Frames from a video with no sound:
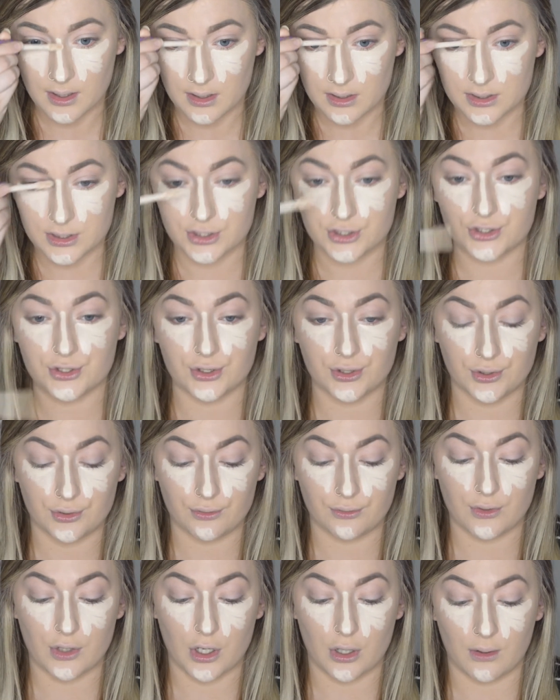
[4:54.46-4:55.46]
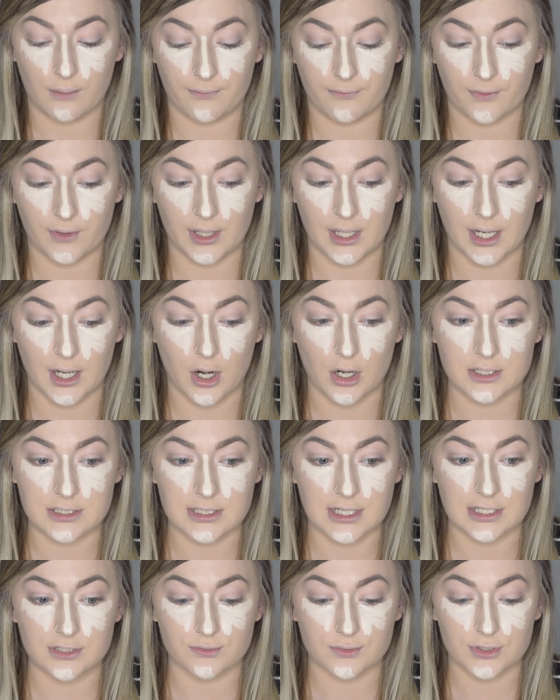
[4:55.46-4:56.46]
soon, hopefully. Our
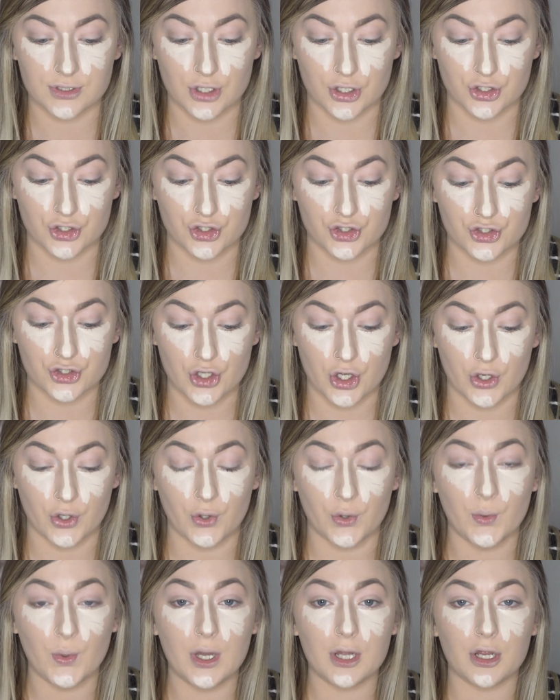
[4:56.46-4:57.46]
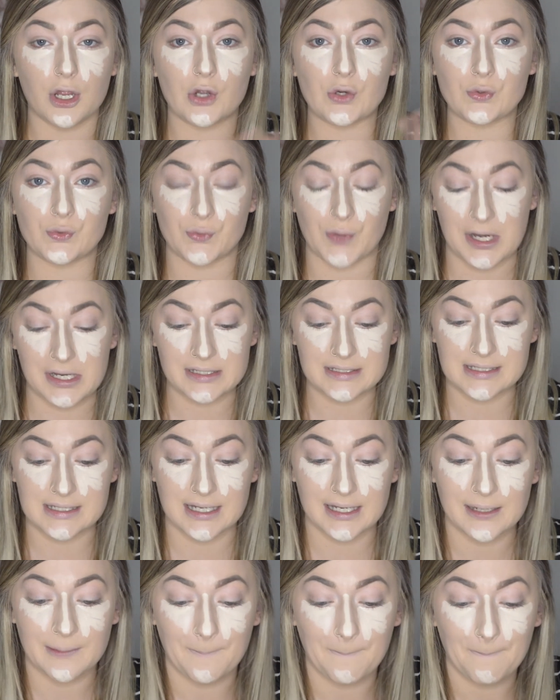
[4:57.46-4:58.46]
schedules are so
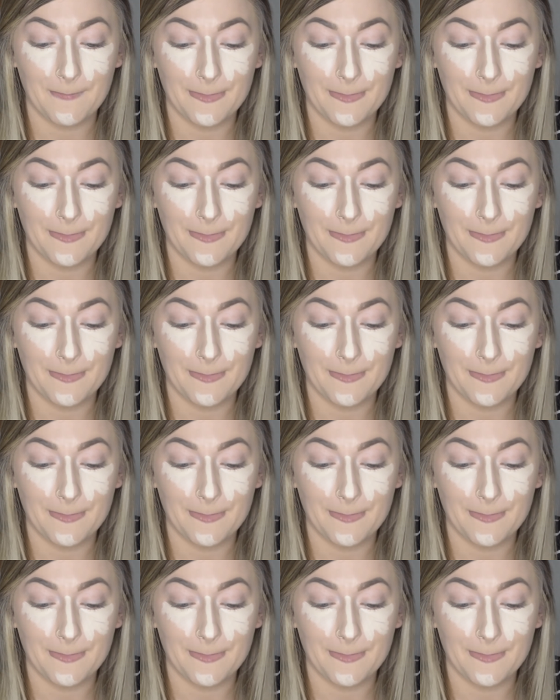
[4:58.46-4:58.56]
crazy.